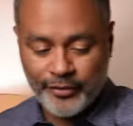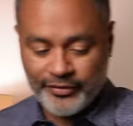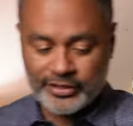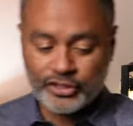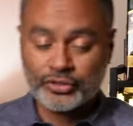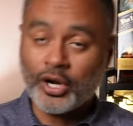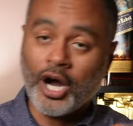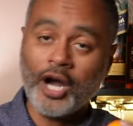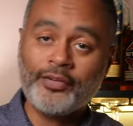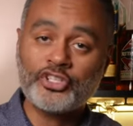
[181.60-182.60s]
with a little
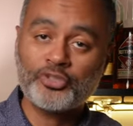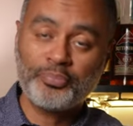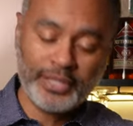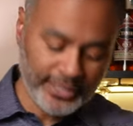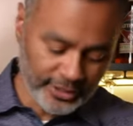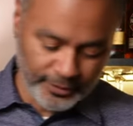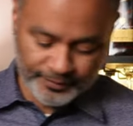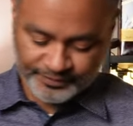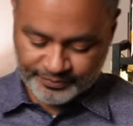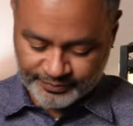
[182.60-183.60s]
orange peel.
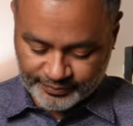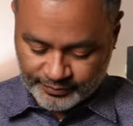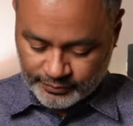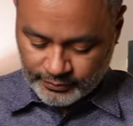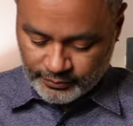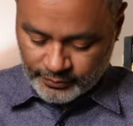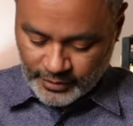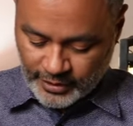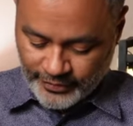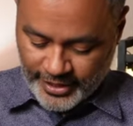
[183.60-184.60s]

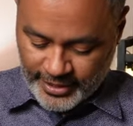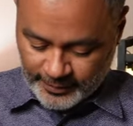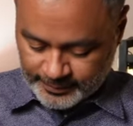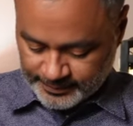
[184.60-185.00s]
All right.